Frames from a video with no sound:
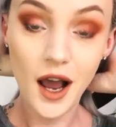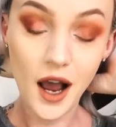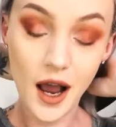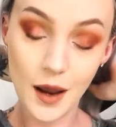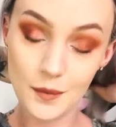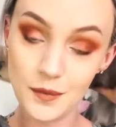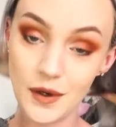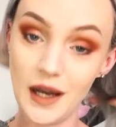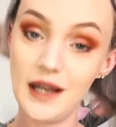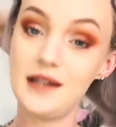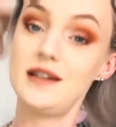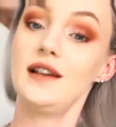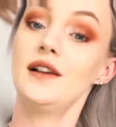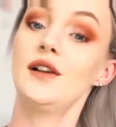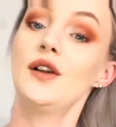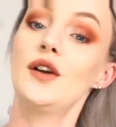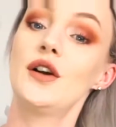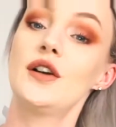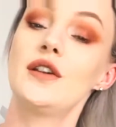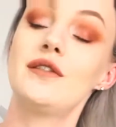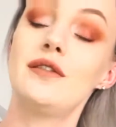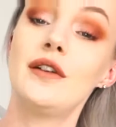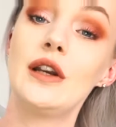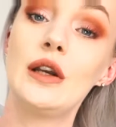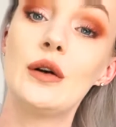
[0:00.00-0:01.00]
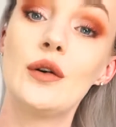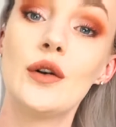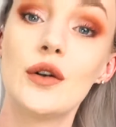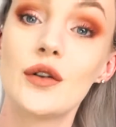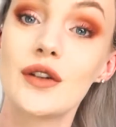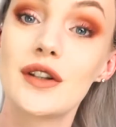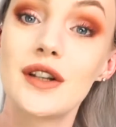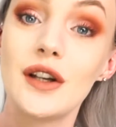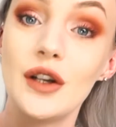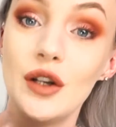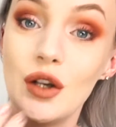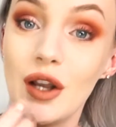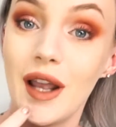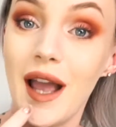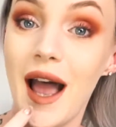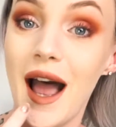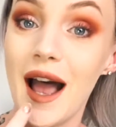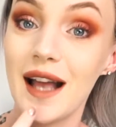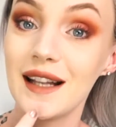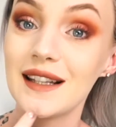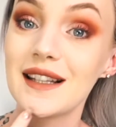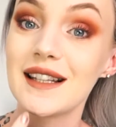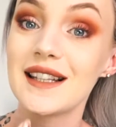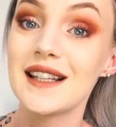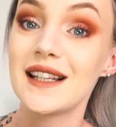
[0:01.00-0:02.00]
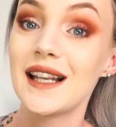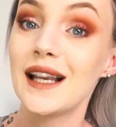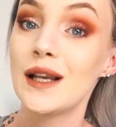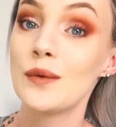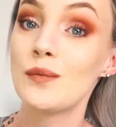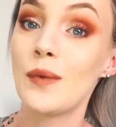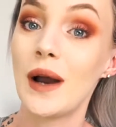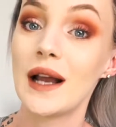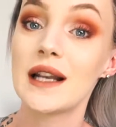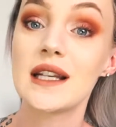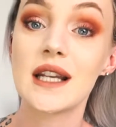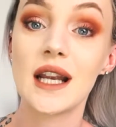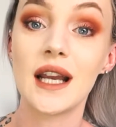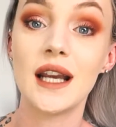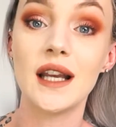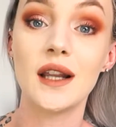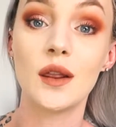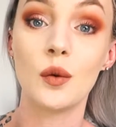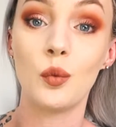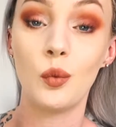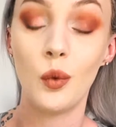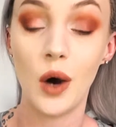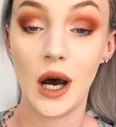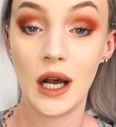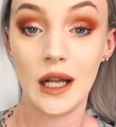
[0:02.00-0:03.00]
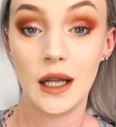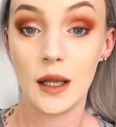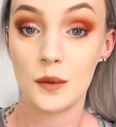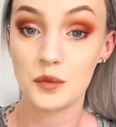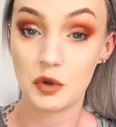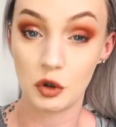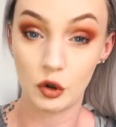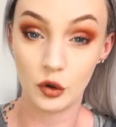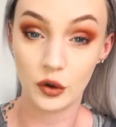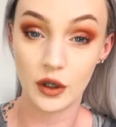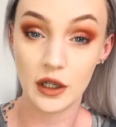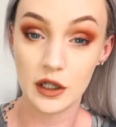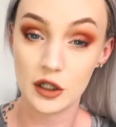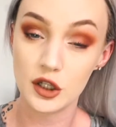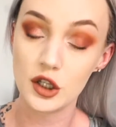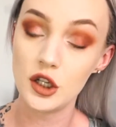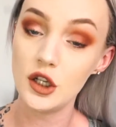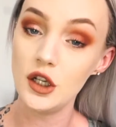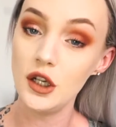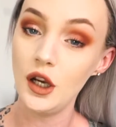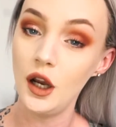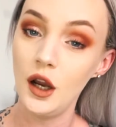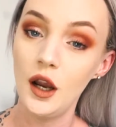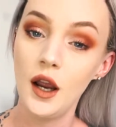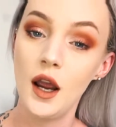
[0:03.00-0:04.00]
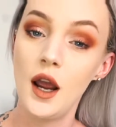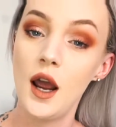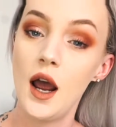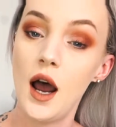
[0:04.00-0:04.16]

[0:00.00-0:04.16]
I'm nice and close for you all so you can see my teeth while I'm talking to you,